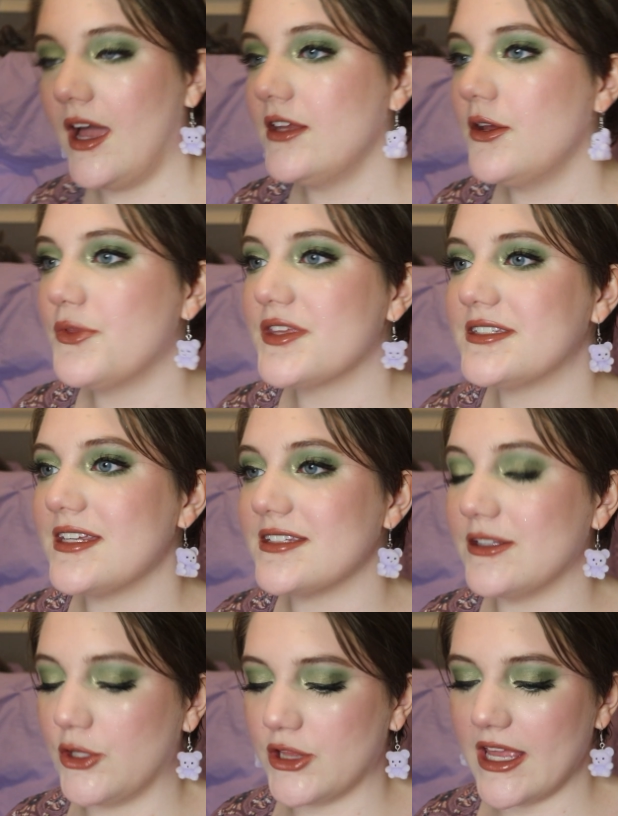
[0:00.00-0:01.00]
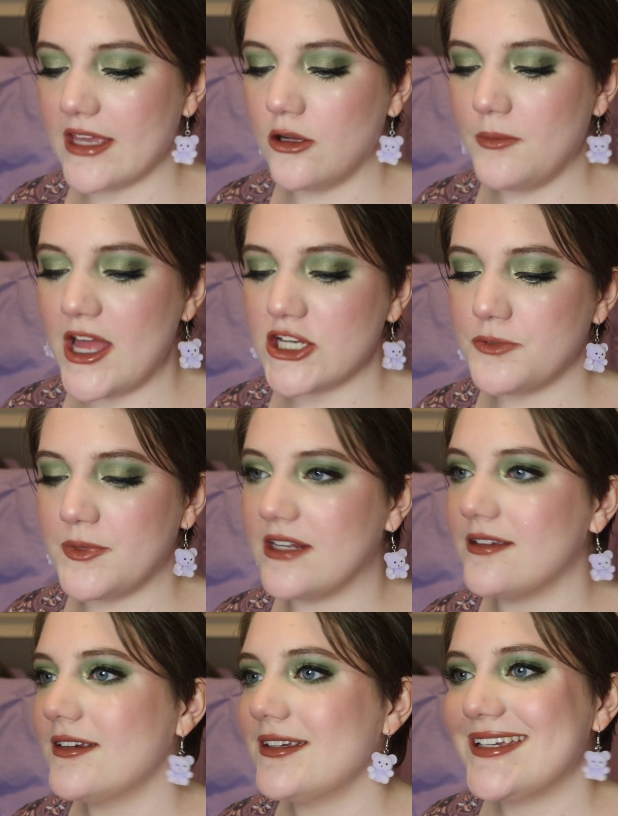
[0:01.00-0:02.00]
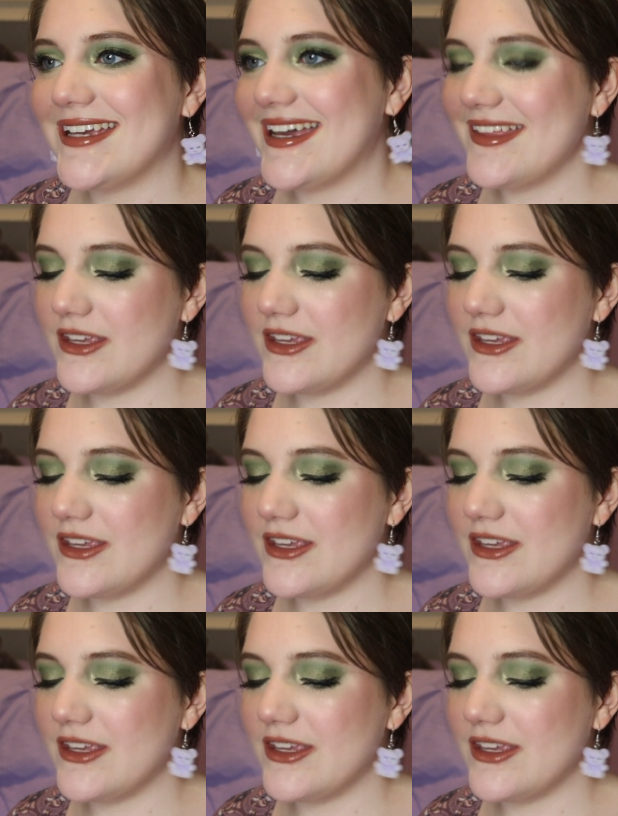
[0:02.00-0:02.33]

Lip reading: I know this doesn't look like it'll match, but I